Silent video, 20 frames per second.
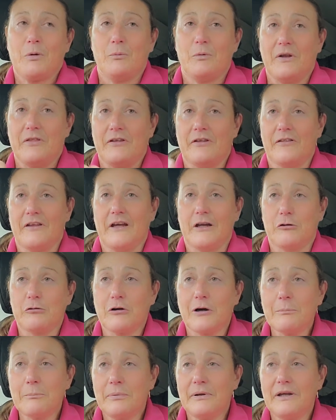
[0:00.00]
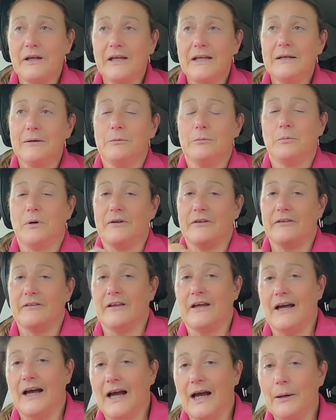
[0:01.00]
whether they're grumpy, whether
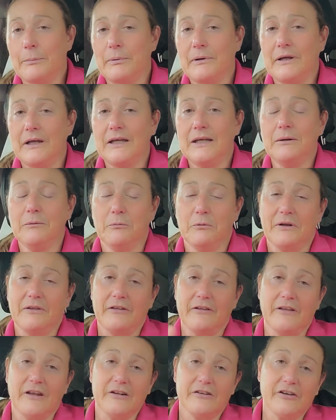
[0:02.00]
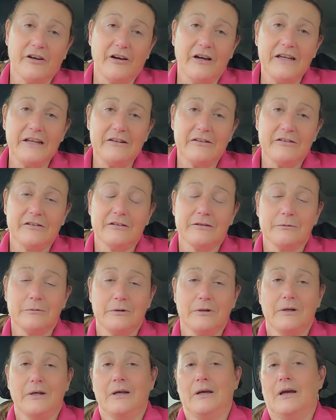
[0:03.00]
they're happy, whether they're tight,
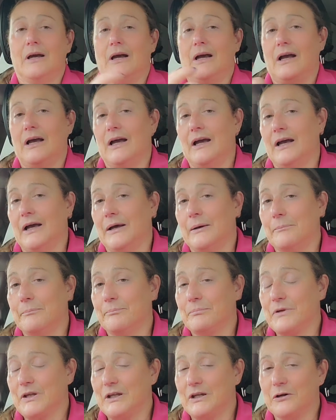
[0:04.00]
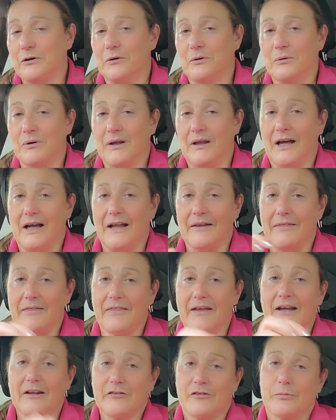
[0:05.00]
you know, and
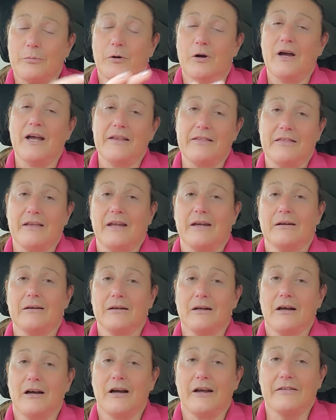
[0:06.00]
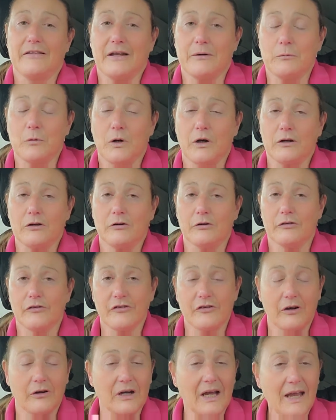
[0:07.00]
that's what I then work on.
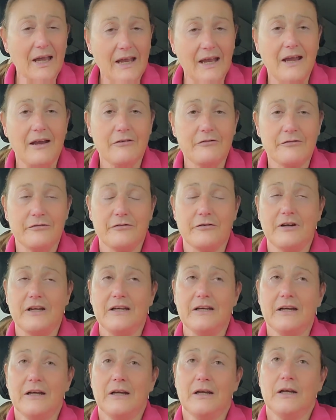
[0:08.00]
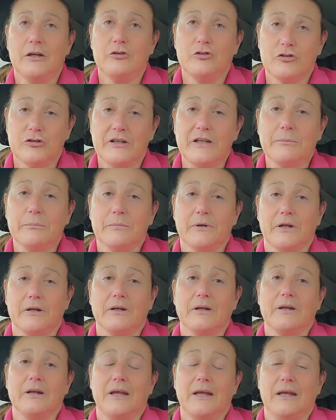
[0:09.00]
So every
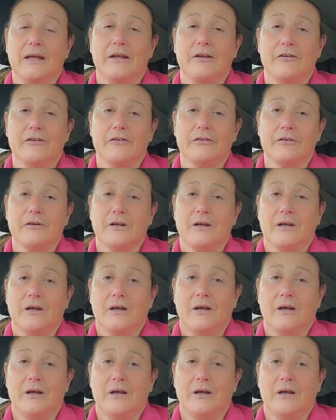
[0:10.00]
treatment is